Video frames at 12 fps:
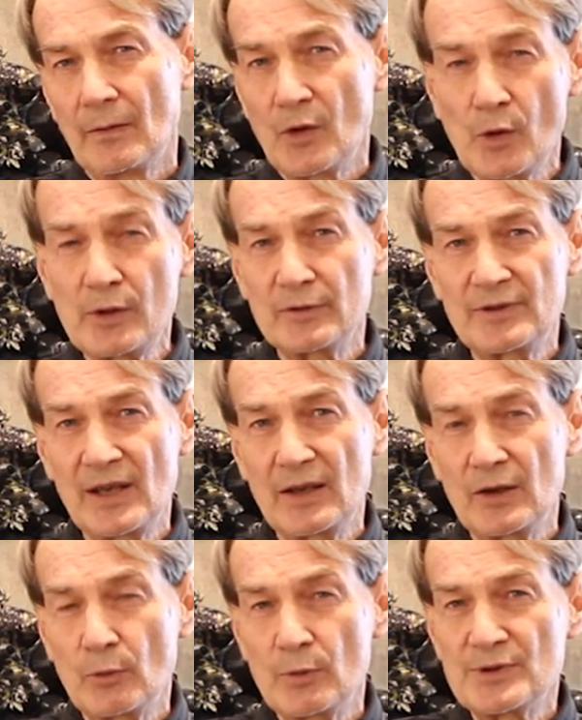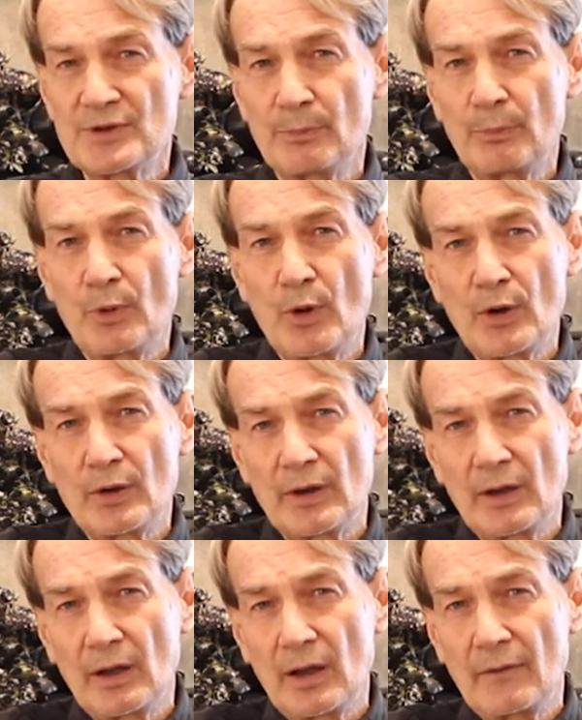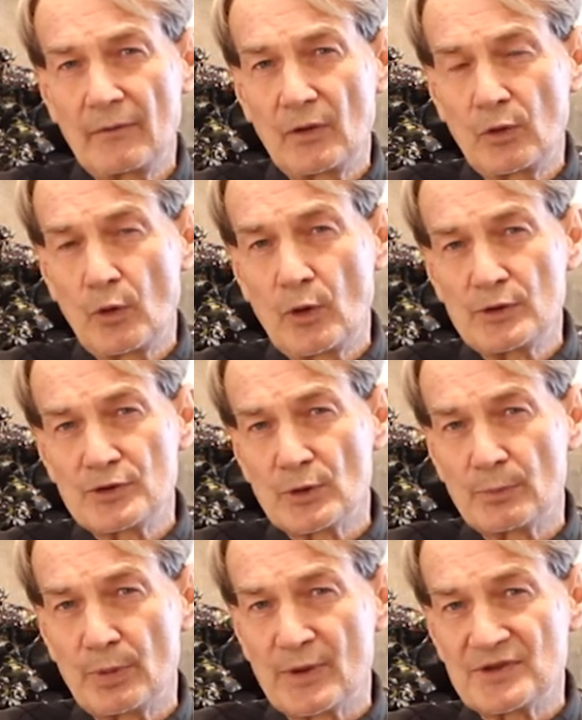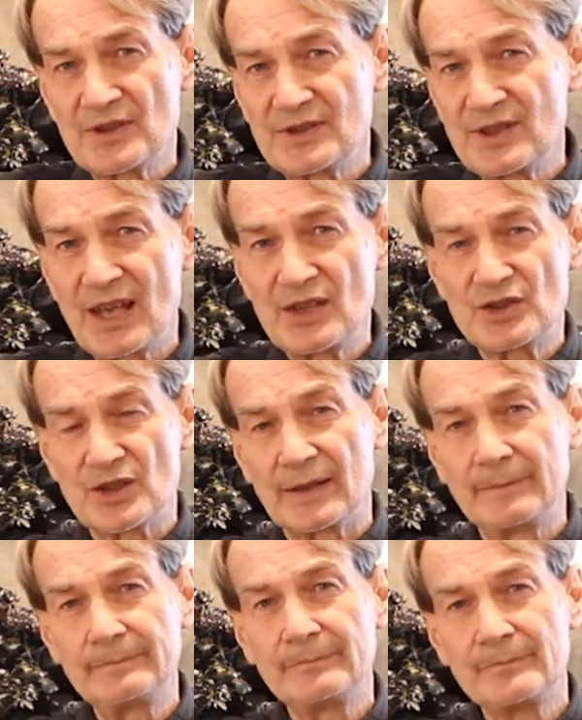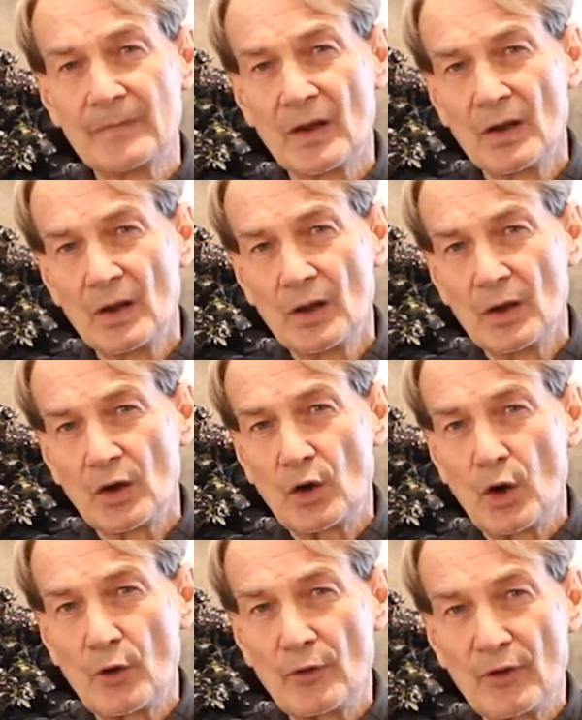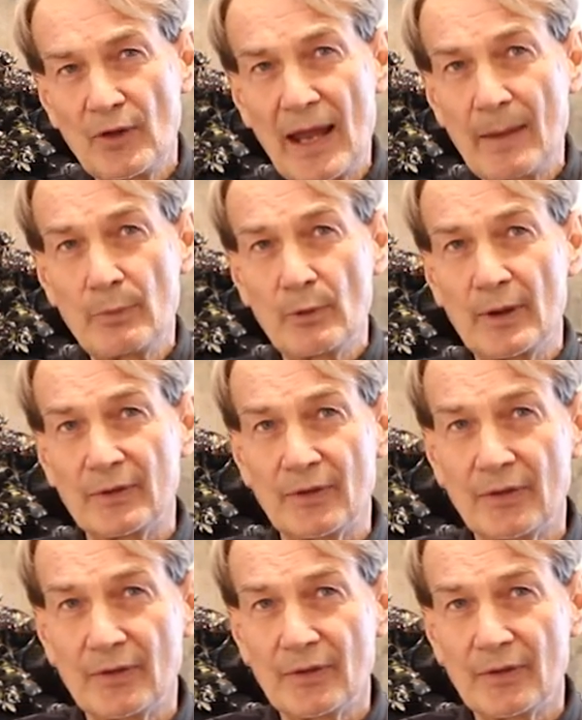The oil tanker was a part of a larger presentation called The Labyrinth.